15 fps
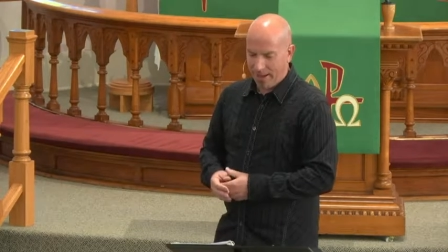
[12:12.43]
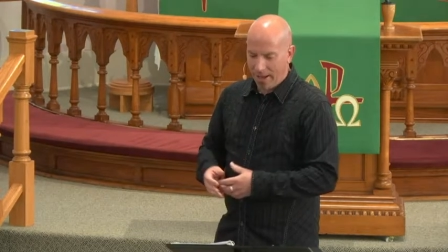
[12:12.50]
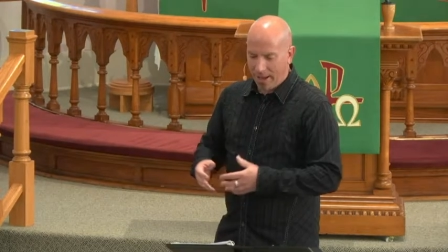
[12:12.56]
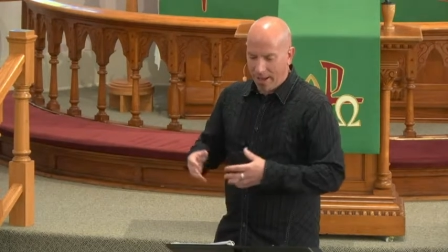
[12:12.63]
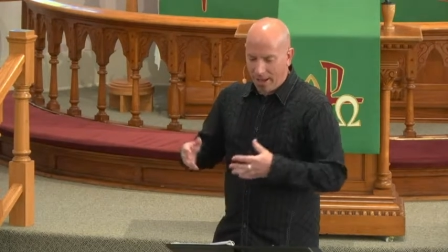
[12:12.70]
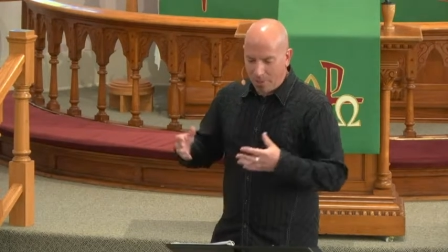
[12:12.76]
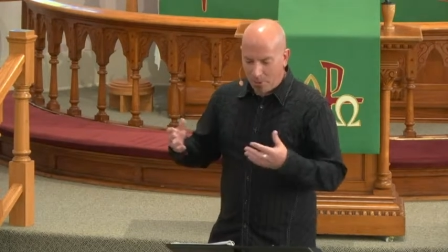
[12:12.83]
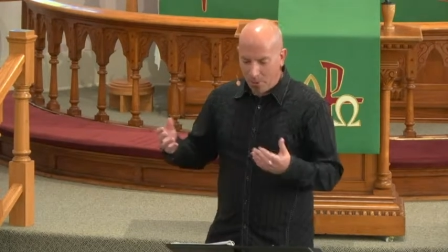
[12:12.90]

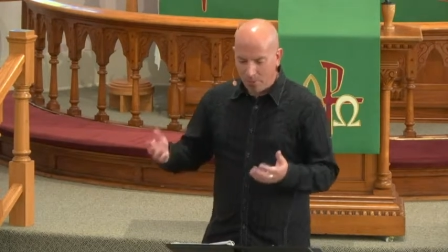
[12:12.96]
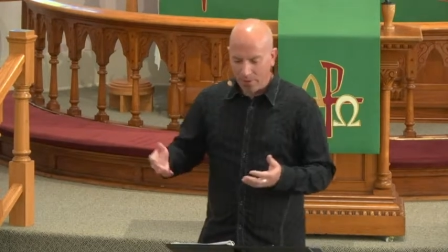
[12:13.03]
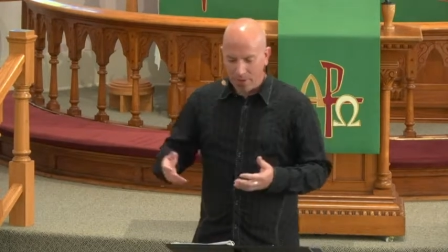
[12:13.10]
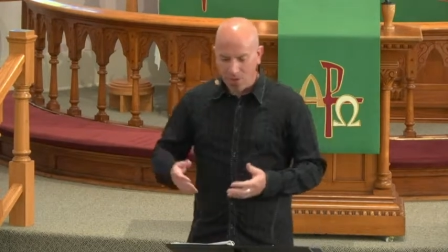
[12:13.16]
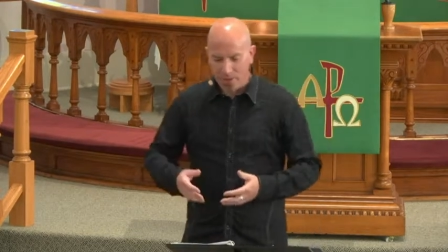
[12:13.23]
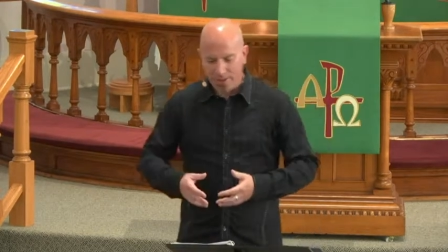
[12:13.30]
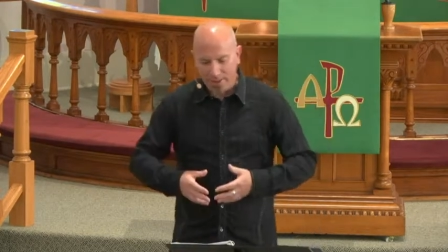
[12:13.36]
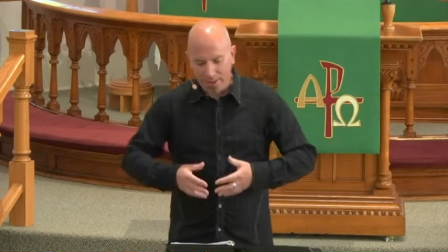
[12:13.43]
Any
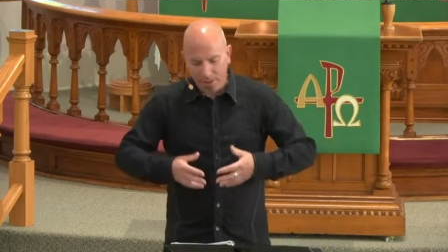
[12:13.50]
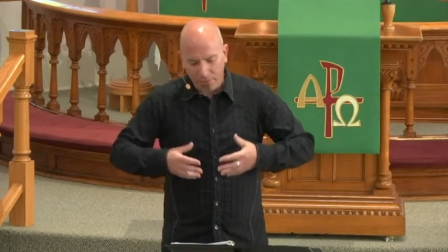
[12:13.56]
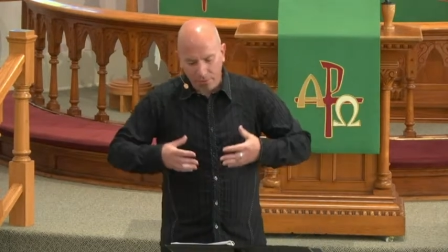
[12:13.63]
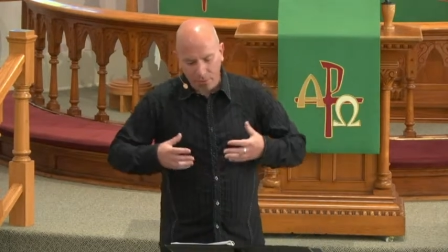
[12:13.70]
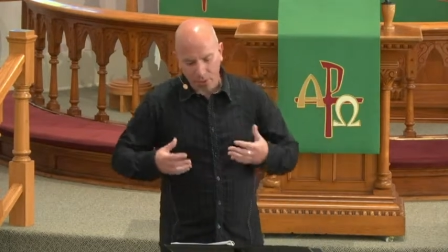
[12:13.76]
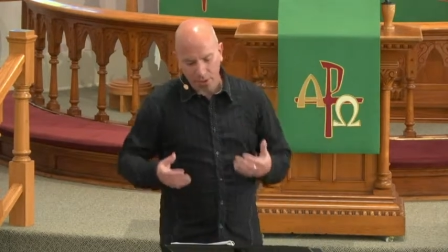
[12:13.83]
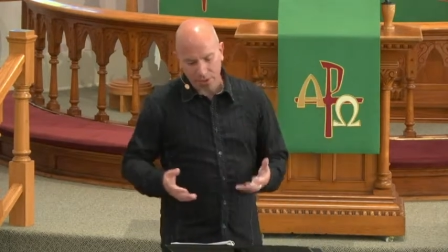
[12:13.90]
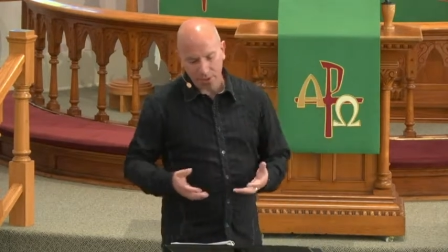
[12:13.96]
provisions, any
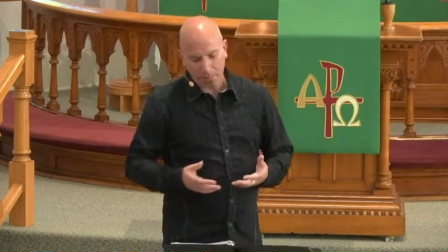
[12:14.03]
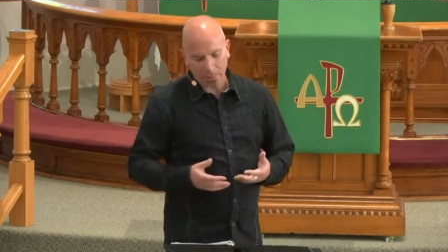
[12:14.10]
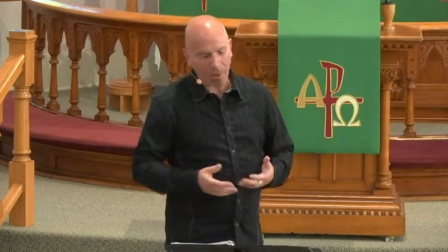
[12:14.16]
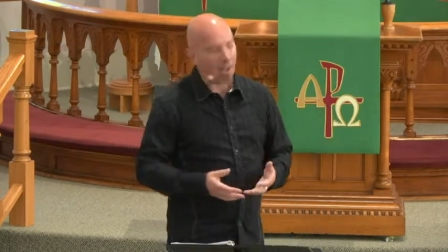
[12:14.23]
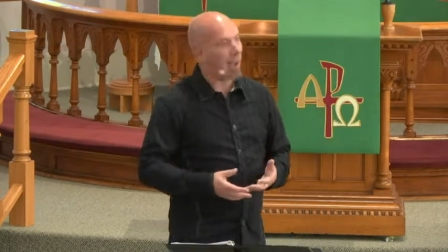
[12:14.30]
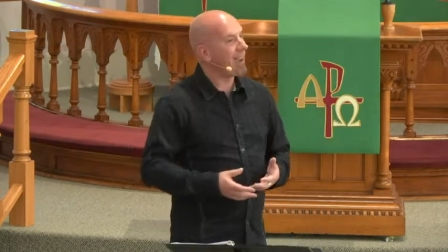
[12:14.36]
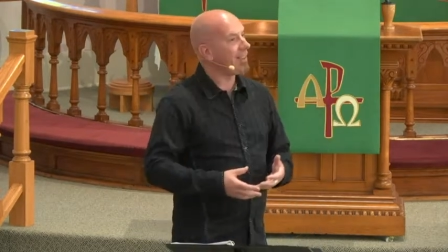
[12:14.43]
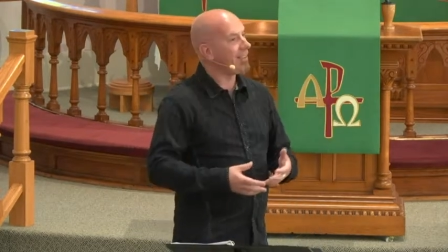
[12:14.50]
food
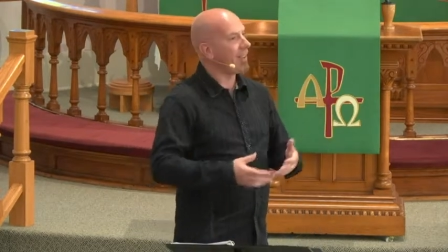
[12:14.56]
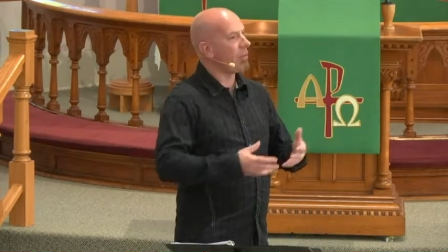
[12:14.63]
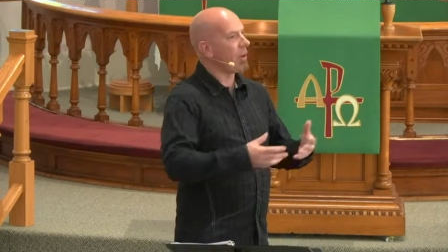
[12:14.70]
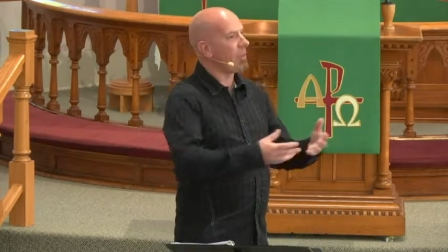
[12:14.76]
supplies that